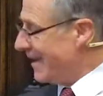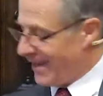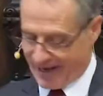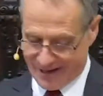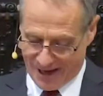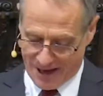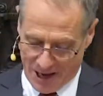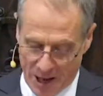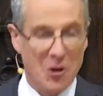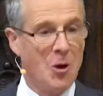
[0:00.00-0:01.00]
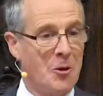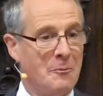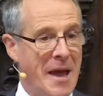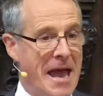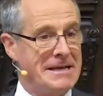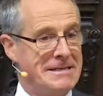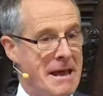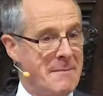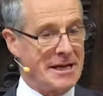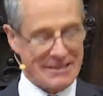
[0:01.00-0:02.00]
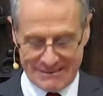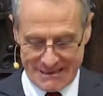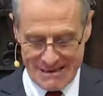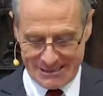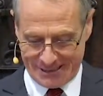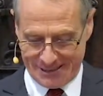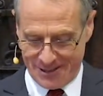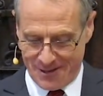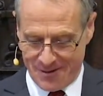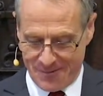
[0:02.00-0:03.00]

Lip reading: in a non-pandemic season,